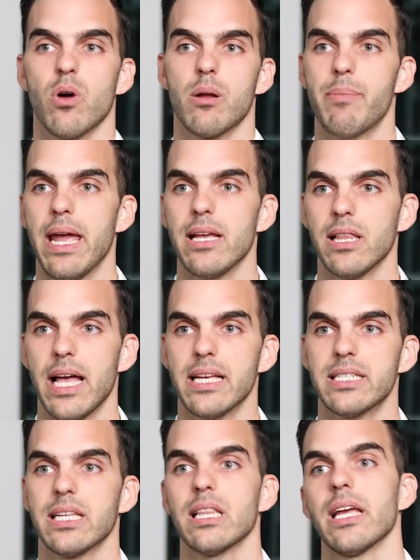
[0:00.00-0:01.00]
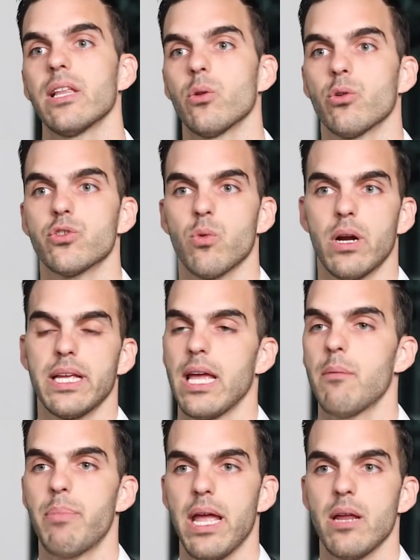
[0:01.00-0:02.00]
want to pay less and landlords want to
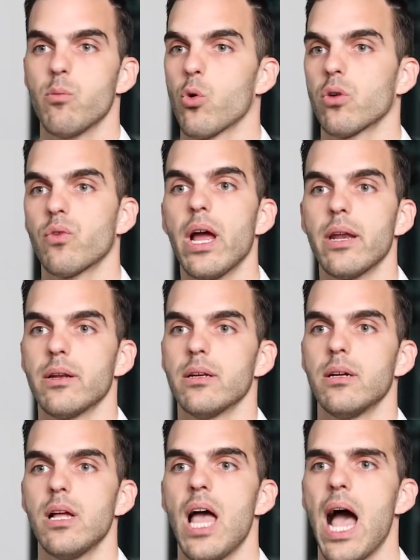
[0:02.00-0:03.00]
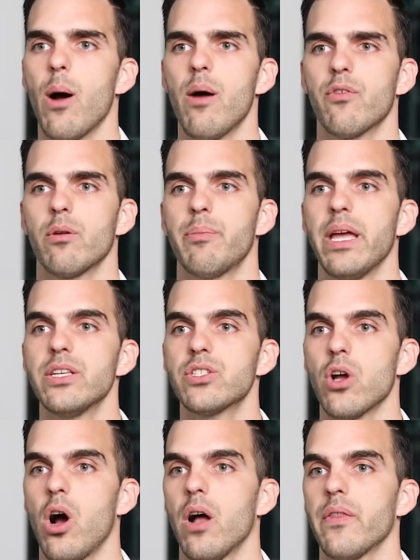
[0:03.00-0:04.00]
get paid more rent. However, based
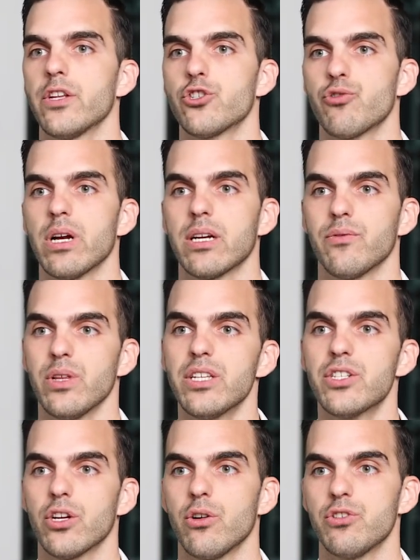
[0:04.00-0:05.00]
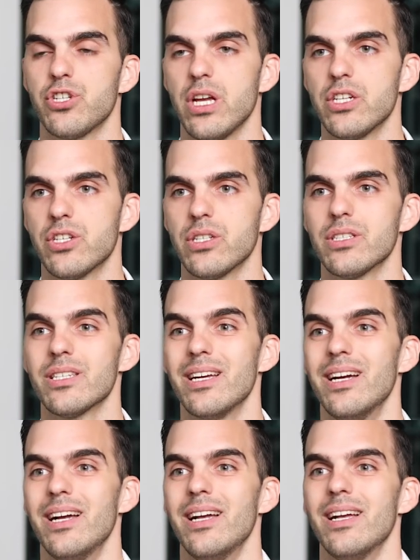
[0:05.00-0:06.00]
on the trick of lease negotiations,
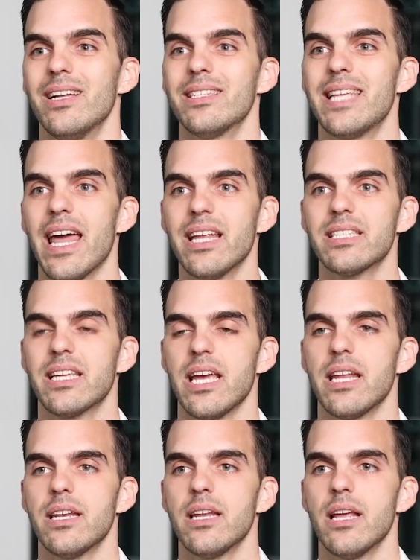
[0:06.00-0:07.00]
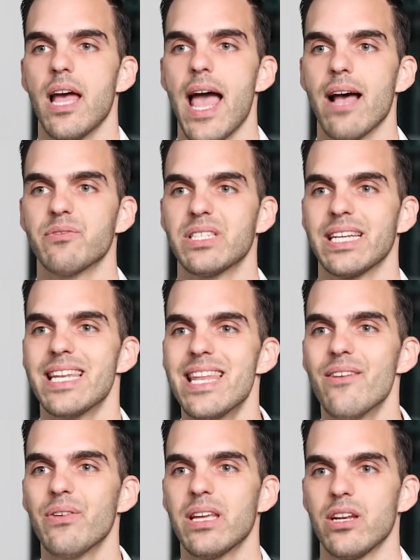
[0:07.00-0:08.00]
tenants can have
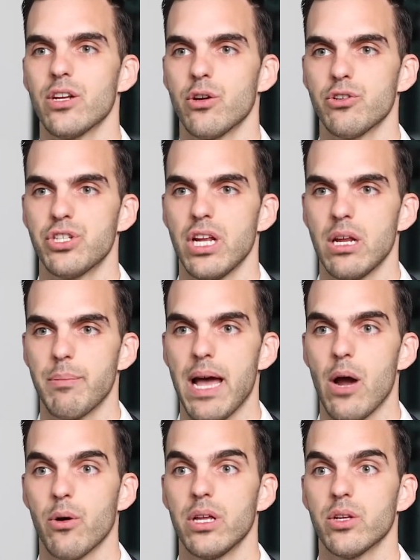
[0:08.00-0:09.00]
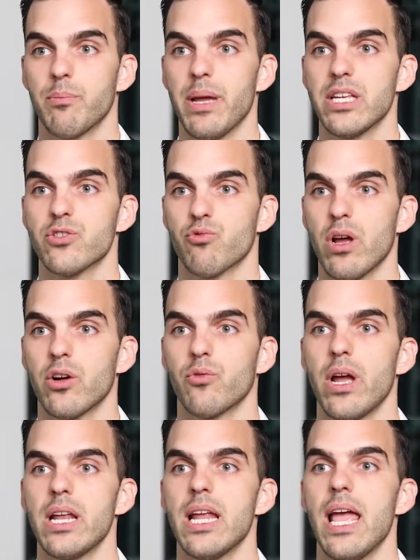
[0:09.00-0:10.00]
significant negotiating power in the base rental
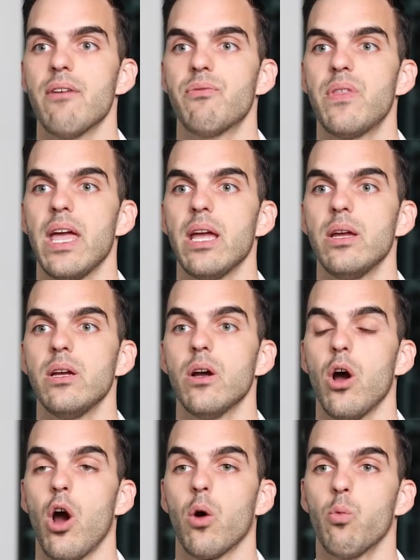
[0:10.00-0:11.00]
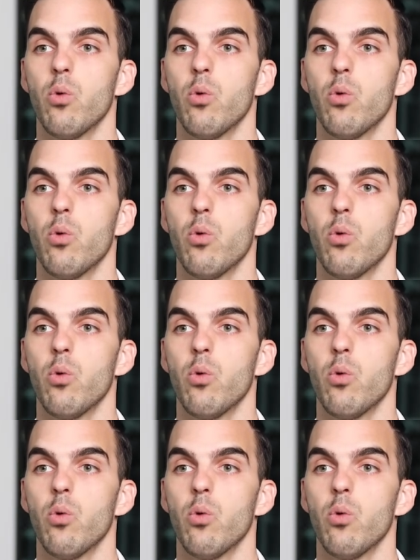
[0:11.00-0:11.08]
rate if they are